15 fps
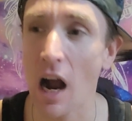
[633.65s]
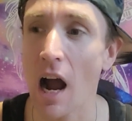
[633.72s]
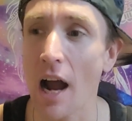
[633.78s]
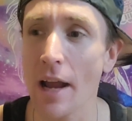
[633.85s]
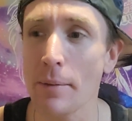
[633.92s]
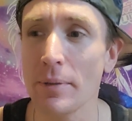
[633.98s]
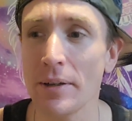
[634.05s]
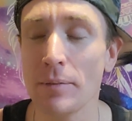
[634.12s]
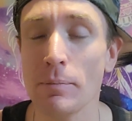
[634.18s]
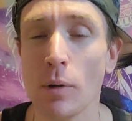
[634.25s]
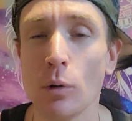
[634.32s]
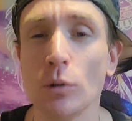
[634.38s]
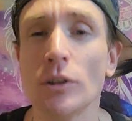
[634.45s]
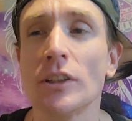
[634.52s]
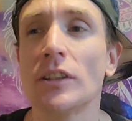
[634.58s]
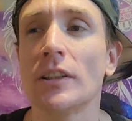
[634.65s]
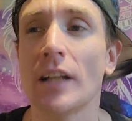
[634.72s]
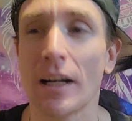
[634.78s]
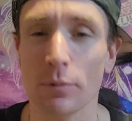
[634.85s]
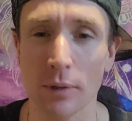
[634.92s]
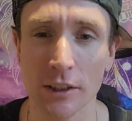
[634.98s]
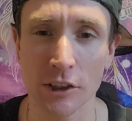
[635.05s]
I am in most
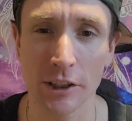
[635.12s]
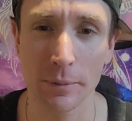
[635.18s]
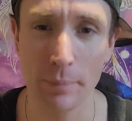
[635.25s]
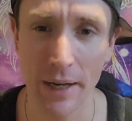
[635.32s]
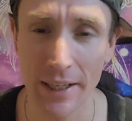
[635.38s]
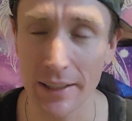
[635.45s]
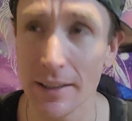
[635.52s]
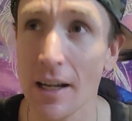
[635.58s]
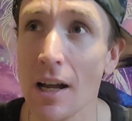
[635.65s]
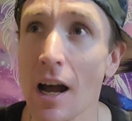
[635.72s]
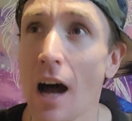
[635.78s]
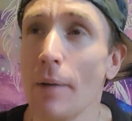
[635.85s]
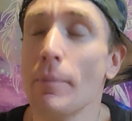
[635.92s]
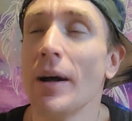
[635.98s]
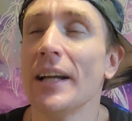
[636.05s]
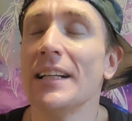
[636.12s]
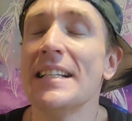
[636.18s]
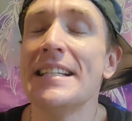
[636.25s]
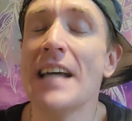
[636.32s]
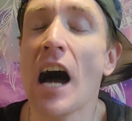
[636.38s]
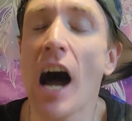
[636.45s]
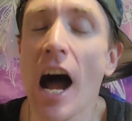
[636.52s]
gut-wrenching pain of my
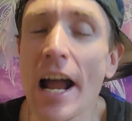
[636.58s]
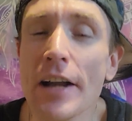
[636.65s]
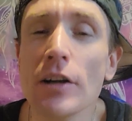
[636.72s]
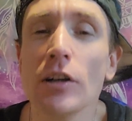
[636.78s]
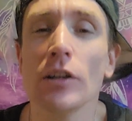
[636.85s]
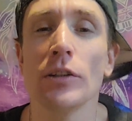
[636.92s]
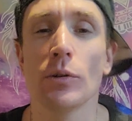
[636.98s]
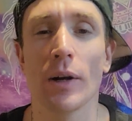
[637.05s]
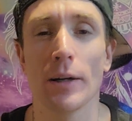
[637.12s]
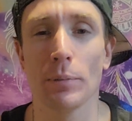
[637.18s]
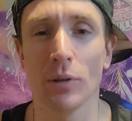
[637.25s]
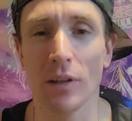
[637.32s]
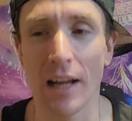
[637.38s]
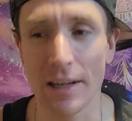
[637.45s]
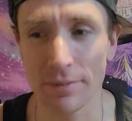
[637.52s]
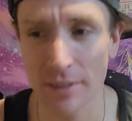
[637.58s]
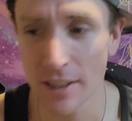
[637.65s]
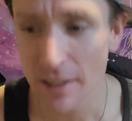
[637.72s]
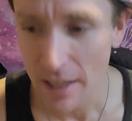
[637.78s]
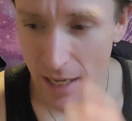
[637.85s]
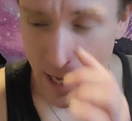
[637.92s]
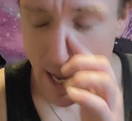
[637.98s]
entire incredible life.
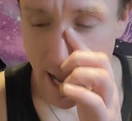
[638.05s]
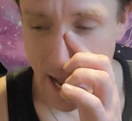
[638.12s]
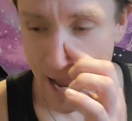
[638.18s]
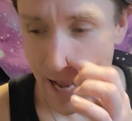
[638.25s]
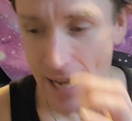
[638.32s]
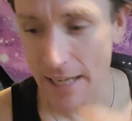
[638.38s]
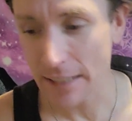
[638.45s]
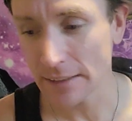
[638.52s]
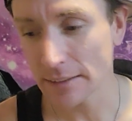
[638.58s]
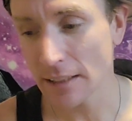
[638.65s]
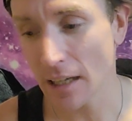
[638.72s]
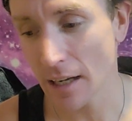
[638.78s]
And